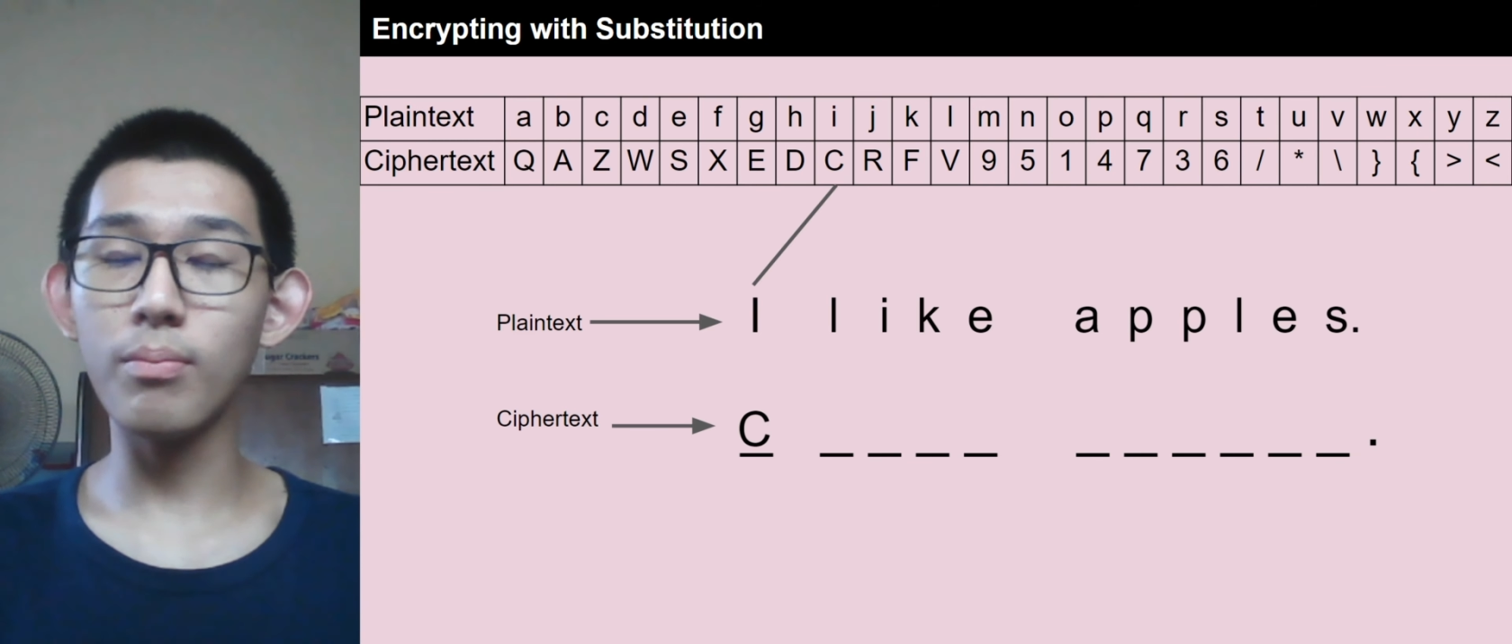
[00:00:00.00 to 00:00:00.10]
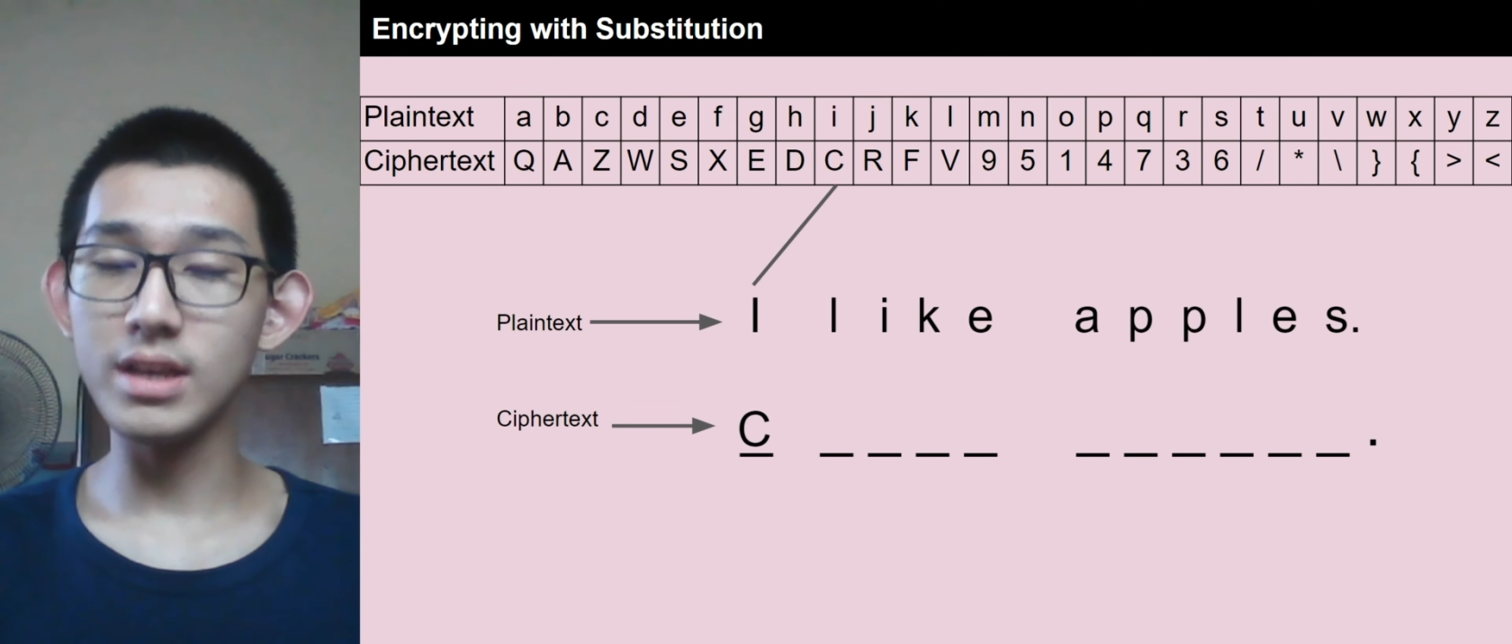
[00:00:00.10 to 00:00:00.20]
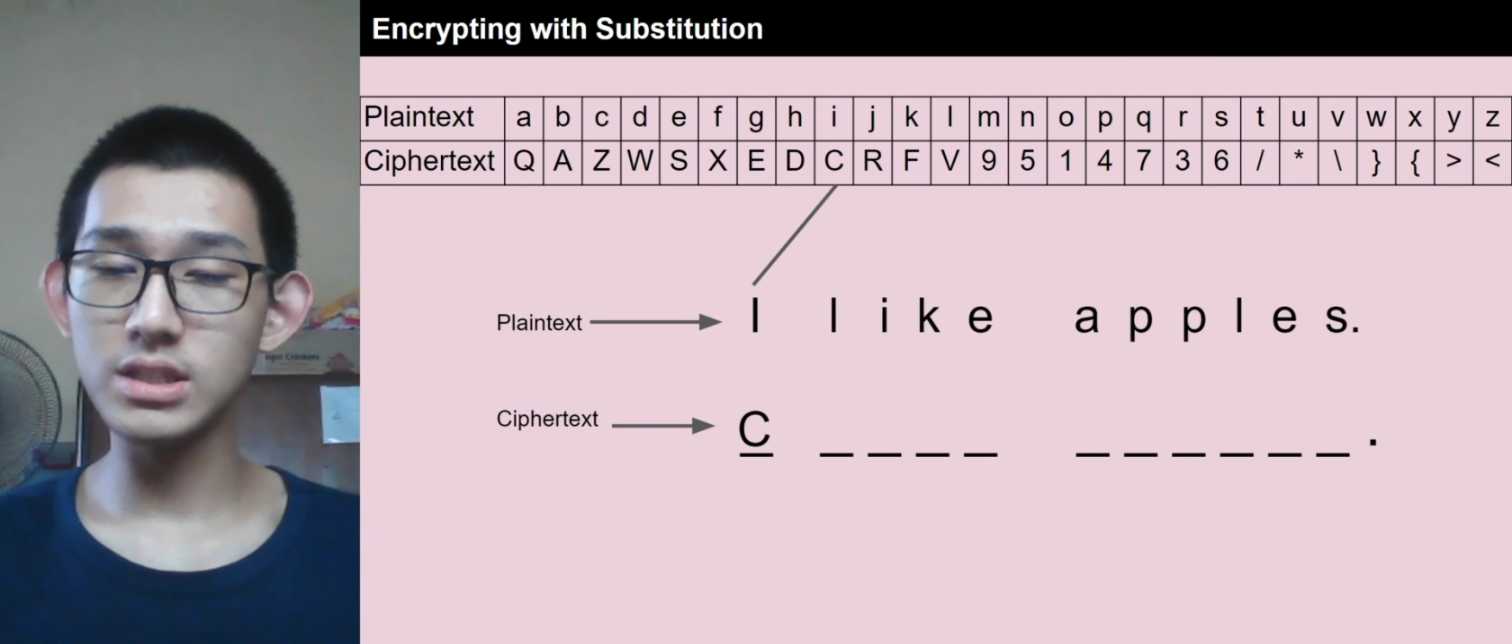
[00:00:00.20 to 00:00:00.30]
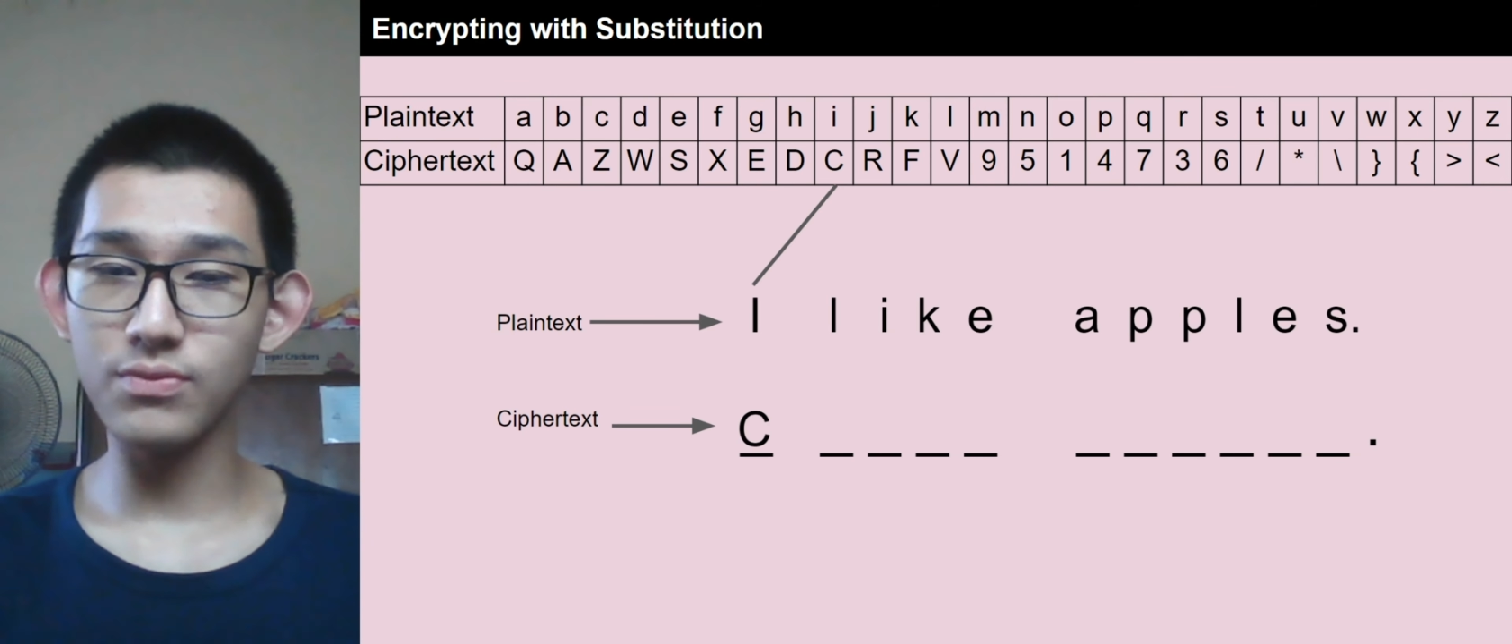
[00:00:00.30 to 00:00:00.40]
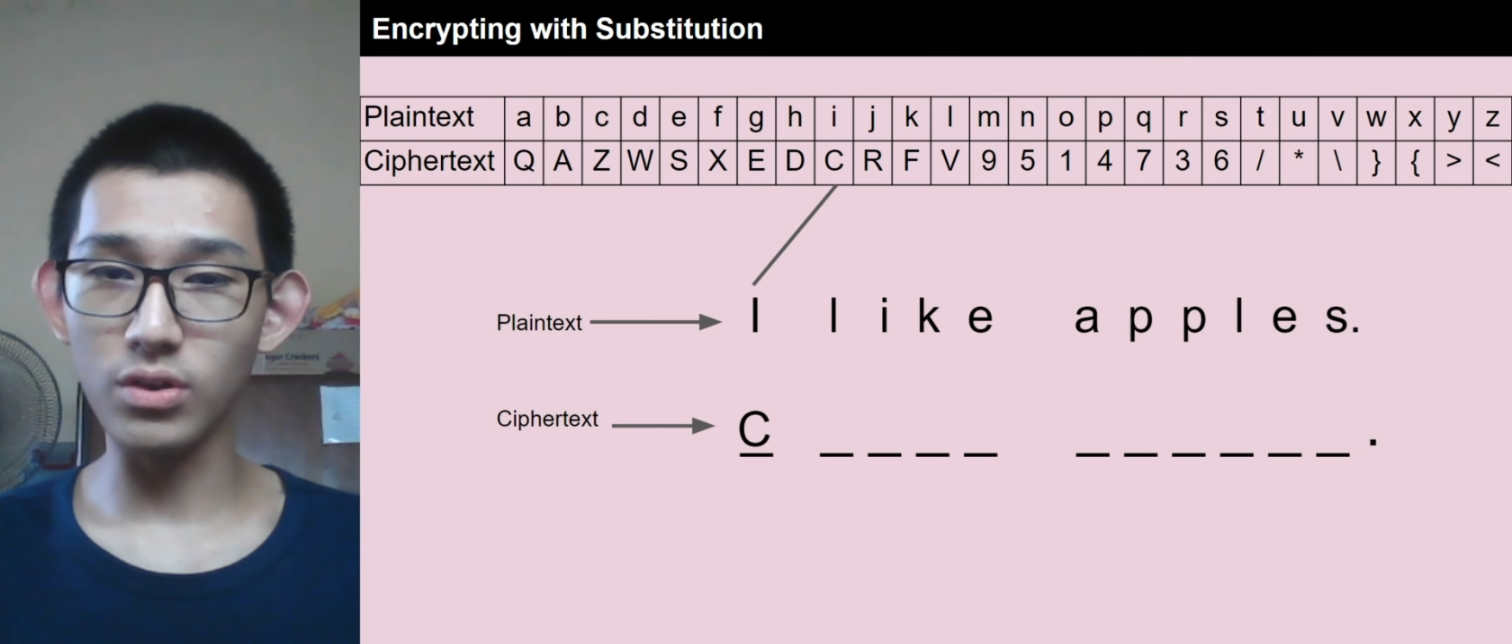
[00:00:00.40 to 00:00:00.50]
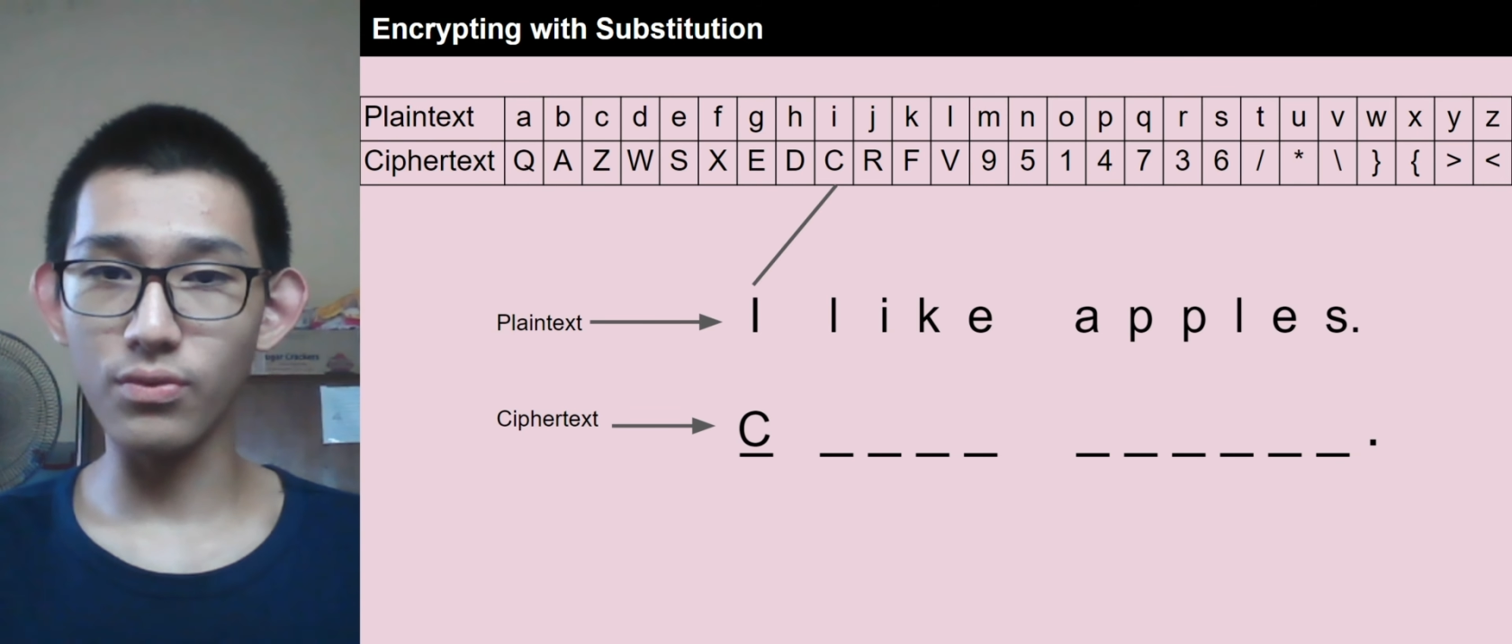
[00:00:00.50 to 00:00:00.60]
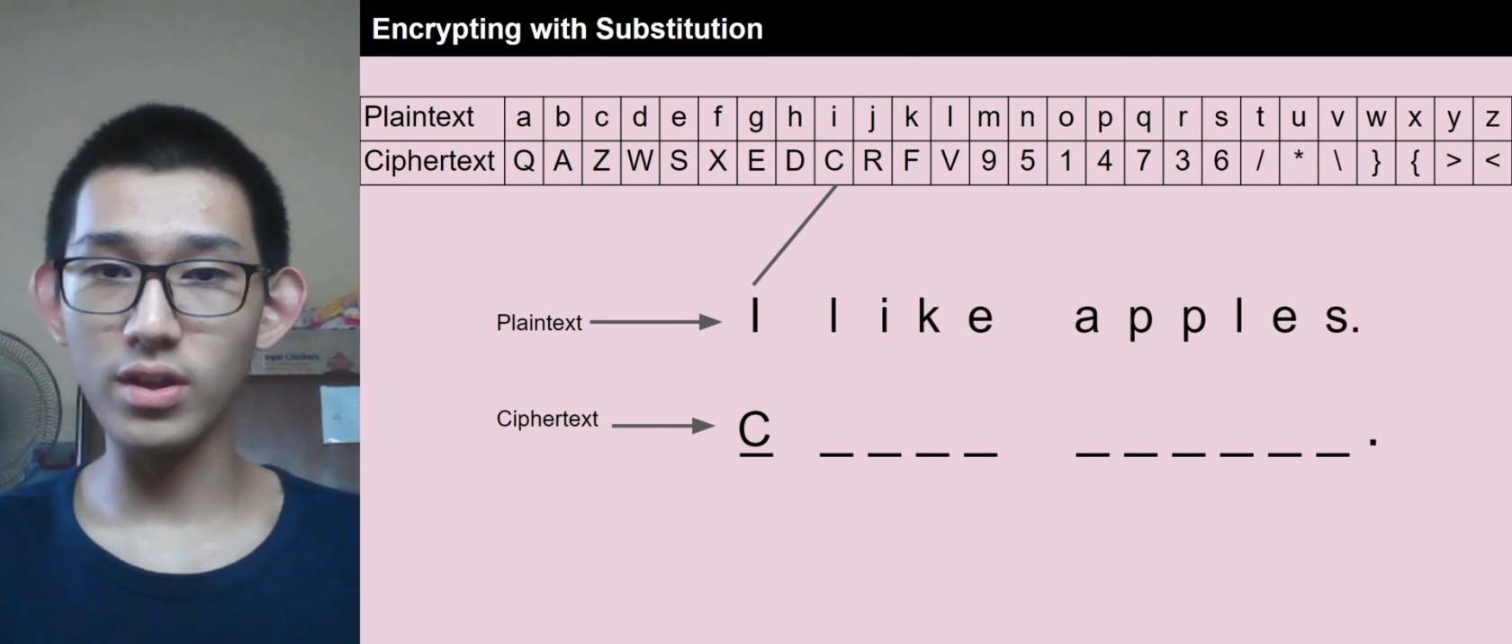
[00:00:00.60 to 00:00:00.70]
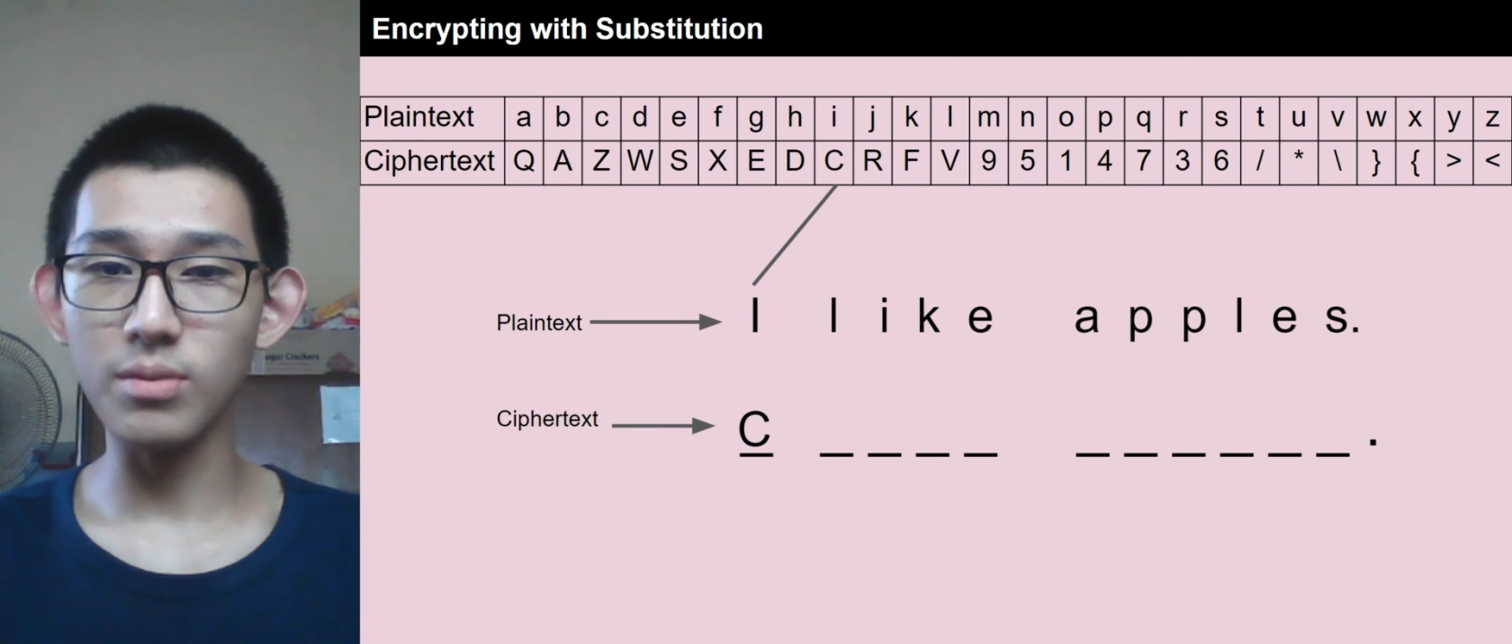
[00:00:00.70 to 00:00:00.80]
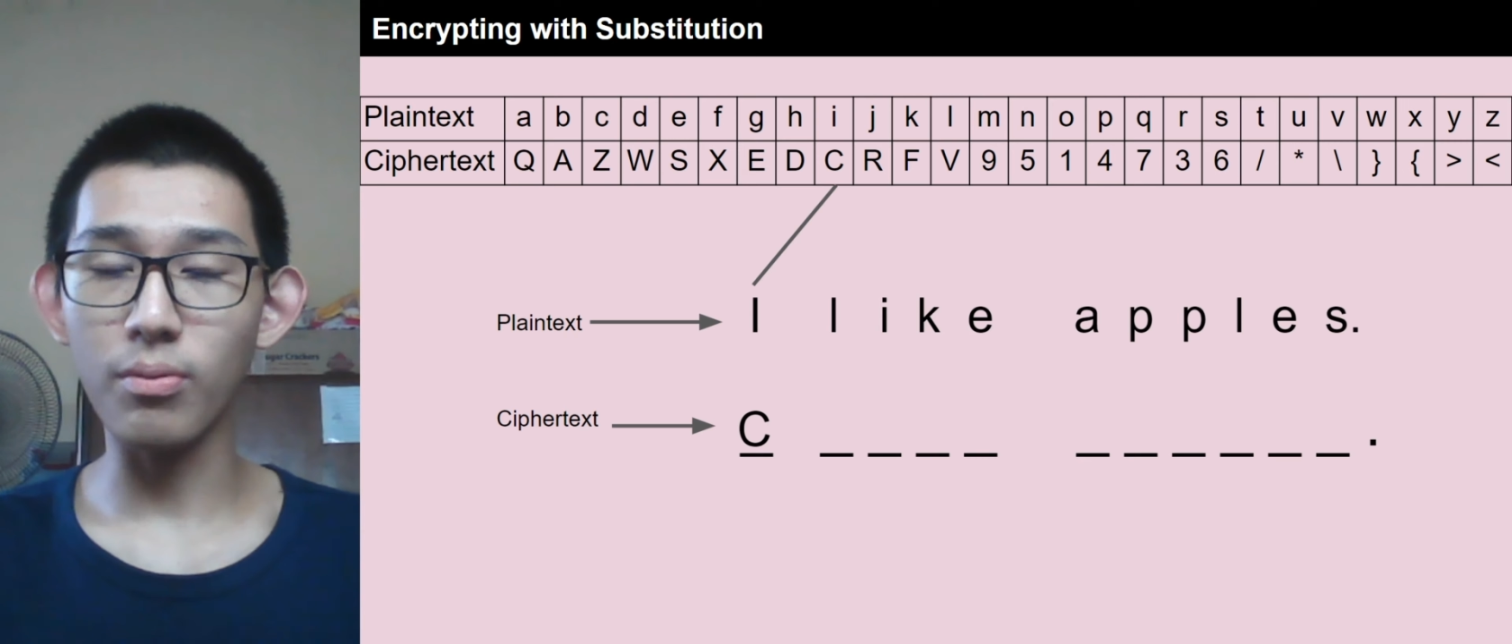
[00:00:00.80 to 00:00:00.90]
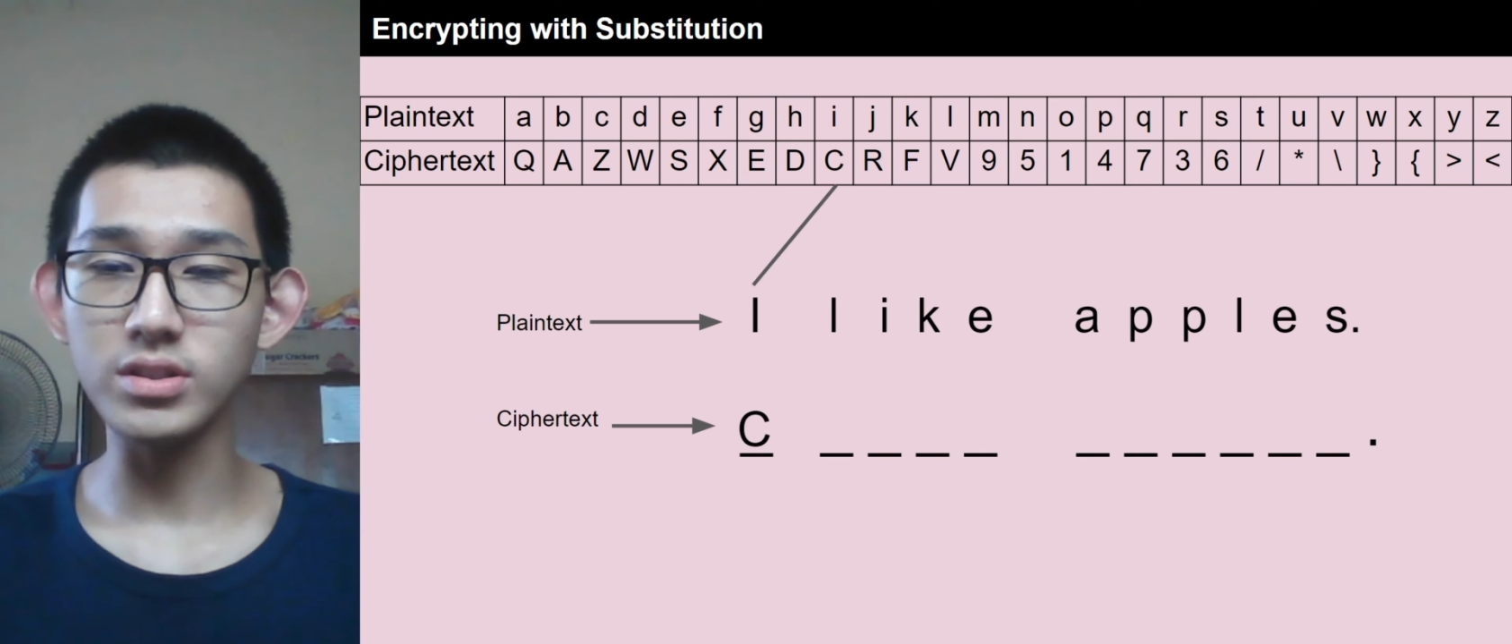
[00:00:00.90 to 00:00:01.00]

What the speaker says: please feel free to